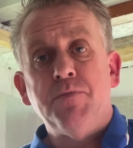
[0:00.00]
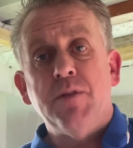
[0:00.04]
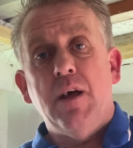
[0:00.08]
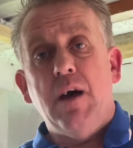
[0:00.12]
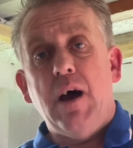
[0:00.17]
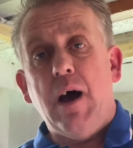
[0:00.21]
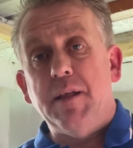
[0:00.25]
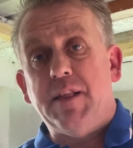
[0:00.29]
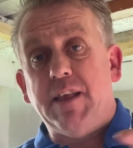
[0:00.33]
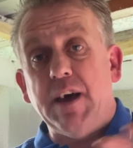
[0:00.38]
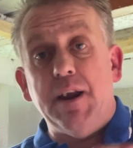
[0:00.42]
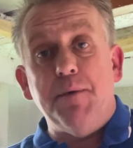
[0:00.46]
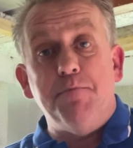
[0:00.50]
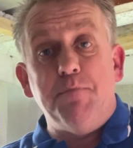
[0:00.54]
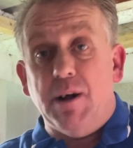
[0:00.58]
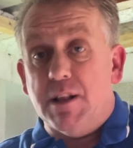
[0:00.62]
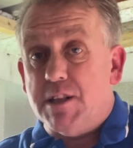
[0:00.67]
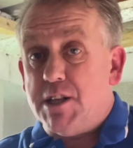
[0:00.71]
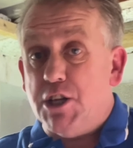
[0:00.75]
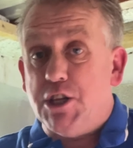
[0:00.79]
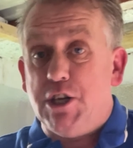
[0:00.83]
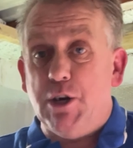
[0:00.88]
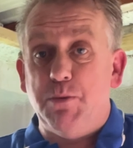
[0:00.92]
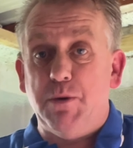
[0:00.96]
I've done a
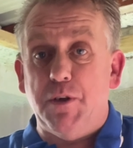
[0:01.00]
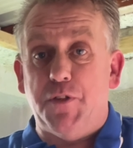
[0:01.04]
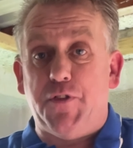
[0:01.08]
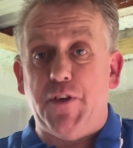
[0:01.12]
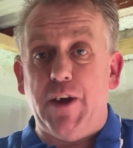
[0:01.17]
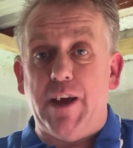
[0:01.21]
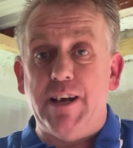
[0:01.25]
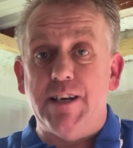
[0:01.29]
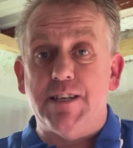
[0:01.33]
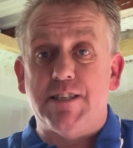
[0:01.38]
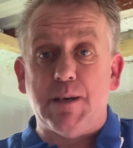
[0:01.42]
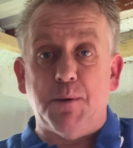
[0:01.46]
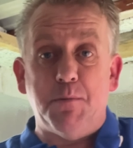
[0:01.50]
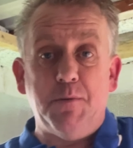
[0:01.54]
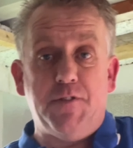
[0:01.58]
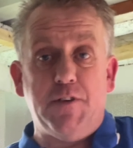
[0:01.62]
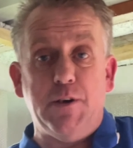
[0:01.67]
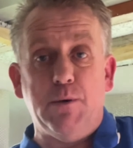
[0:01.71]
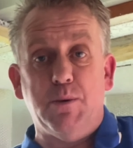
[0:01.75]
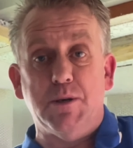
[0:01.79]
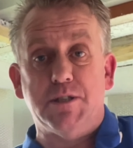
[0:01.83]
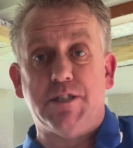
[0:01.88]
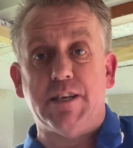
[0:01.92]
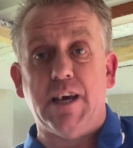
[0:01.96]
multitude of things some of
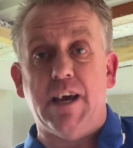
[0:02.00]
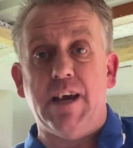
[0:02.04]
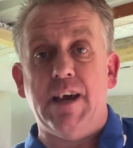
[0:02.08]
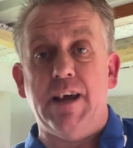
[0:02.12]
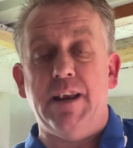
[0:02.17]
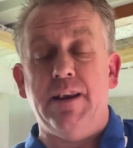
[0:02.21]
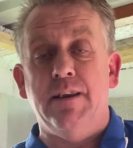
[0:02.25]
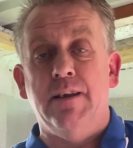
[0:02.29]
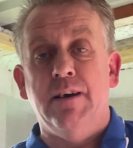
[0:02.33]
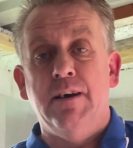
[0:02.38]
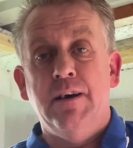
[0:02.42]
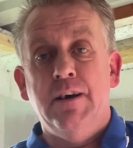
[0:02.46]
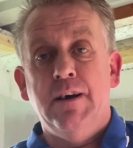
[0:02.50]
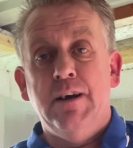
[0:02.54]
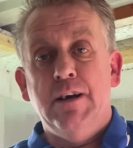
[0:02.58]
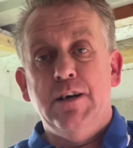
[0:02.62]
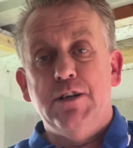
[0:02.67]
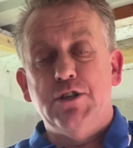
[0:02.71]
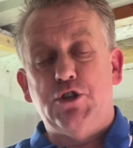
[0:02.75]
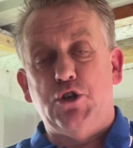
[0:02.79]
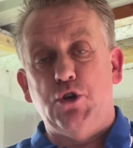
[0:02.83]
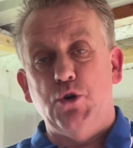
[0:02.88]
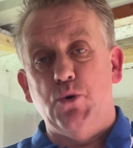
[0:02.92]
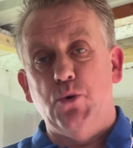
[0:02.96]
you were saying
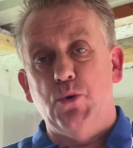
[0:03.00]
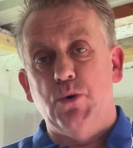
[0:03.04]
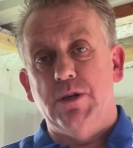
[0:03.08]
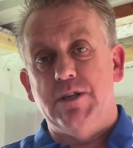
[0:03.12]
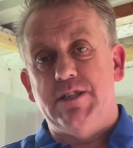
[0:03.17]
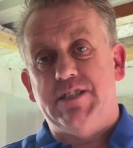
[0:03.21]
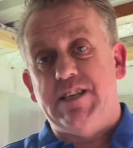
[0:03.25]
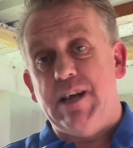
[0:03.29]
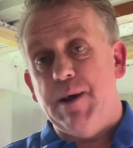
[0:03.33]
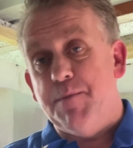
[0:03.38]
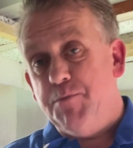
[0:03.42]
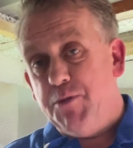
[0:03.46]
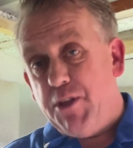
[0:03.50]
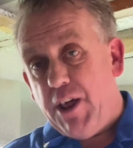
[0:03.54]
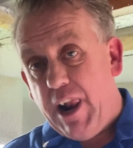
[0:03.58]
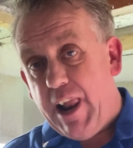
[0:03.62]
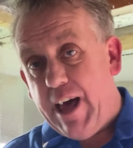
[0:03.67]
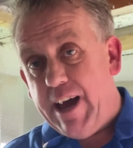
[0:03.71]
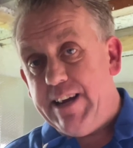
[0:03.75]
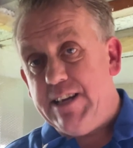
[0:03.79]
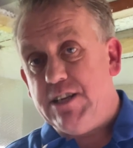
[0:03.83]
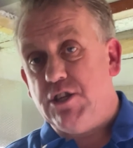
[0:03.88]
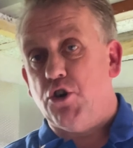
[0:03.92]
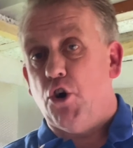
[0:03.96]
to dim the
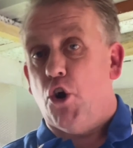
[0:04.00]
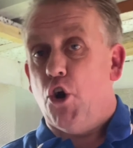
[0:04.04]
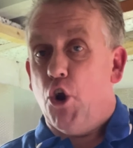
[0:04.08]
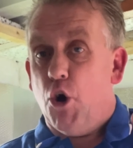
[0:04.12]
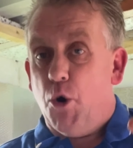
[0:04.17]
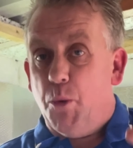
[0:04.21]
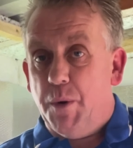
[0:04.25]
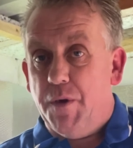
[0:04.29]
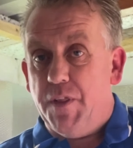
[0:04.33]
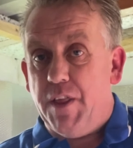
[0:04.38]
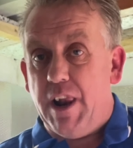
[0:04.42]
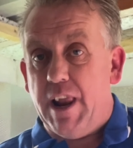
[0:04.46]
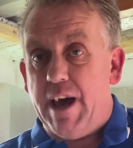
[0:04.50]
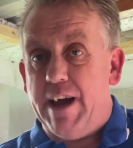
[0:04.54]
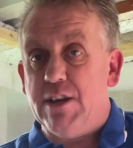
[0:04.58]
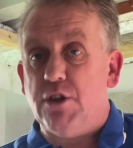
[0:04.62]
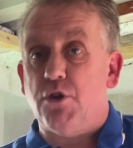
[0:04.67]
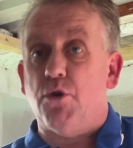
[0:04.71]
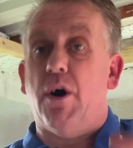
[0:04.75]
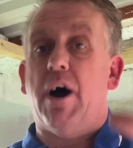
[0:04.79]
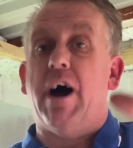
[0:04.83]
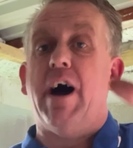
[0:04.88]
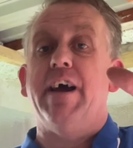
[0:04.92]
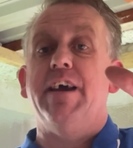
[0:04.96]
light or lower the light
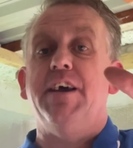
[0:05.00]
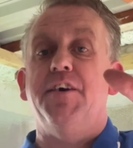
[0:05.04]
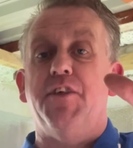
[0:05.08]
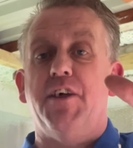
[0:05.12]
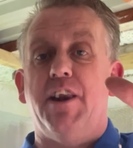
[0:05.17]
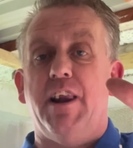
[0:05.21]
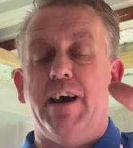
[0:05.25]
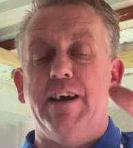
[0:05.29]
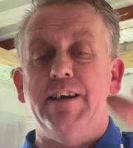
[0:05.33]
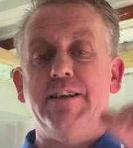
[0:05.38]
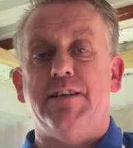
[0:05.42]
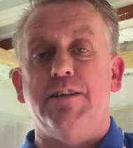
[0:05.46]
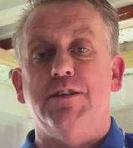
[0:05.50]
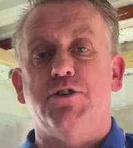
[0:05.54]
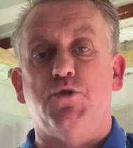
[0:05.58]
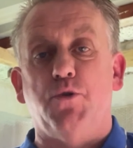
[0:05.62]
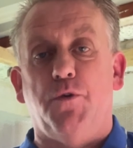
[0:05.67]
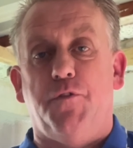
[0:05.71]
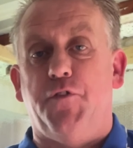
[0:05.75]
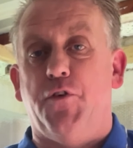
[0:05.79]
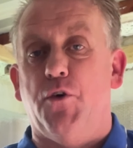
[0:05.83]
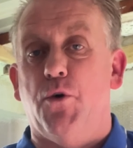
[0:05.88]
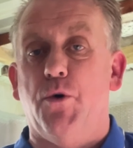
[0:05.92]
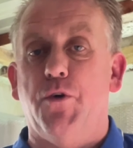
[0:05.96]
or higher the light and so
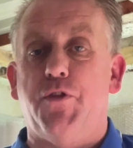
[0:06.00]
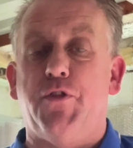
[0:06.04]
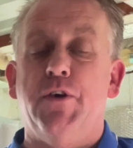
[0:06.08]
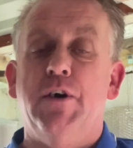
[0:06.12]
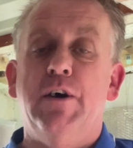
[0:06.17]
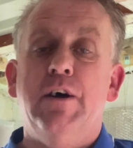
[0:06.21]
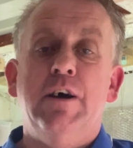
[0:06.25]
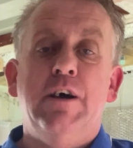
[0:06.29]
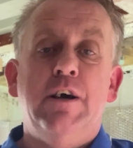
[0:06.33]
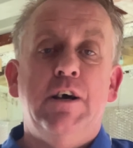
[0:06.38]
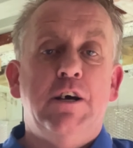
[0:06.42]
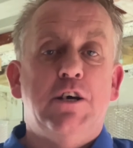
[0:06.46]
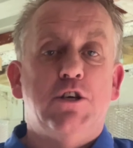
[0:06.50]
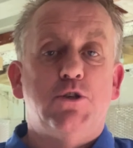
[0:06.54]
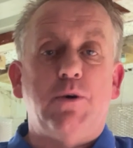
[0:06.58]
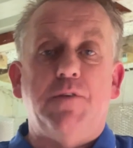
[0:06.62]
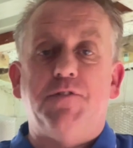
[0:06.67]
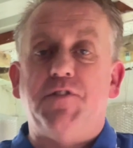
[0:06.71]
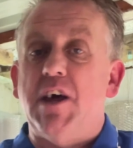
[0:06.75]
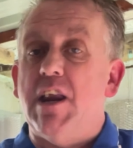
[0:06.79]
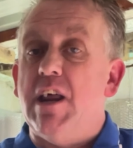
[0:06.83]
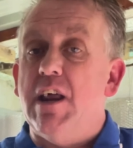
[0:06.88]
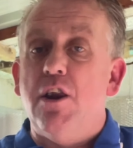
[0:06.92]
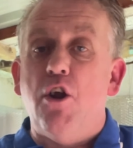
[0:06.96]
forth so I've
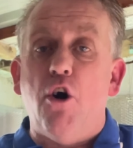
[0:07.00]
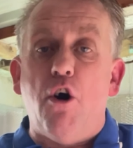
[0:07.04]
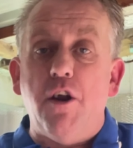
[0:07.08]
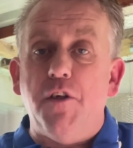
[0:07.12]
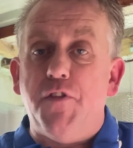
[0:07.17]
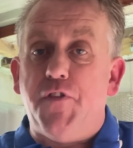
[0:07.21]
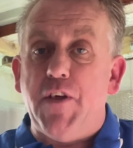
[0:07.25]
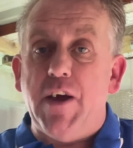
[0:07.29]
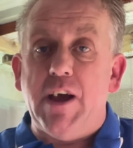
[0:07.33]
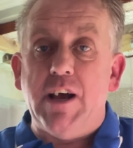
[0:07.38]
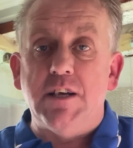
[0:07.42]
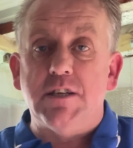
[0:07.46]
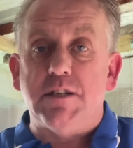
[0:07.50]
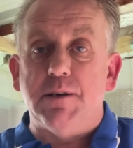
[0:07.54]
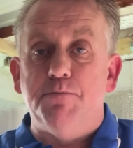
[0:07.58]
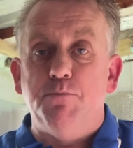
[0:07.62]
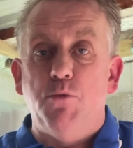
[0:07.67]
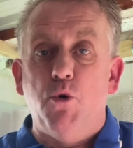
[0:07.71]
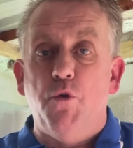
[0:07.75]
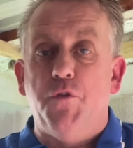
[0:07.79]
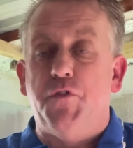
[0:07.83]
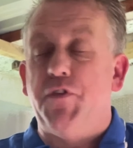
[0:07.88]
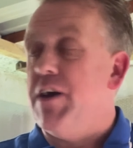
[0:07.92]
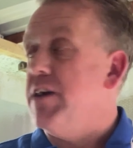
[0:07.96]
done a lot of things and
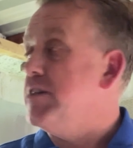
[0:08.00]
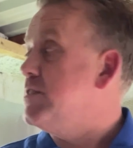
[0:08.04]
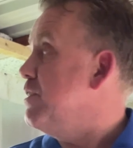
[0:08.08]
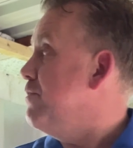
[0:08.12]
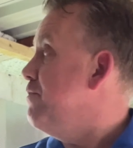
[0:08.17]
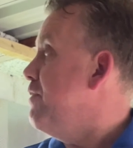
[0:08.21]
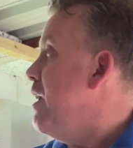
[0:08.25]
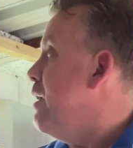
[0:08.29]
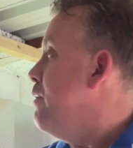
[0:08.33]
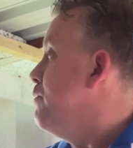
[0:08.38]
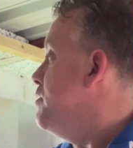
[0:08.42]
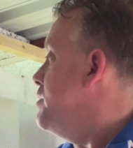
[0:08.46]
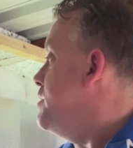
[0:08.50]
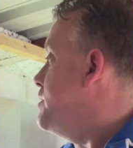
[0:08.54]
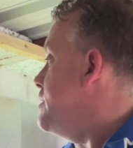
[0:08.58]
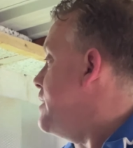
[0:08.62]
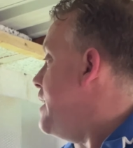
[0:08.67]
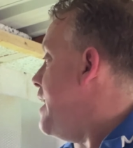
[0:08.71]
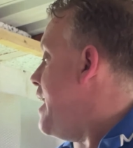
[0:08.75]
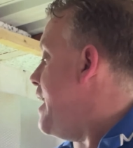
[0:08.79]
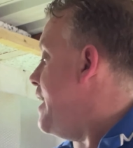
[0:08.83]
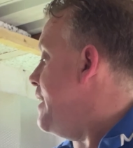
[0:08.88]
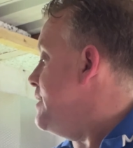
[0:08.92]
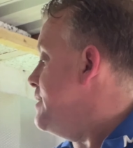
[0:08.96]
moved things around
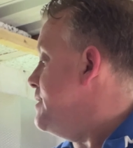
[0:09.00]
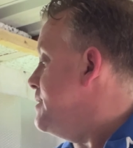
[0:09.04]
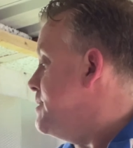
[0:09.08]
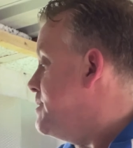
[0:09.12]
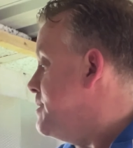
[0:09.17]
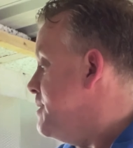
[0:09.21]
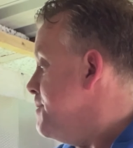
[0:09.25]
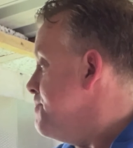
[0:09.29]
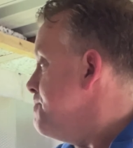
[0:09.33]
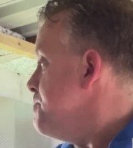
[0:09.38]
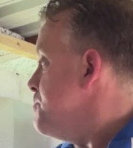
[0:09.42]
and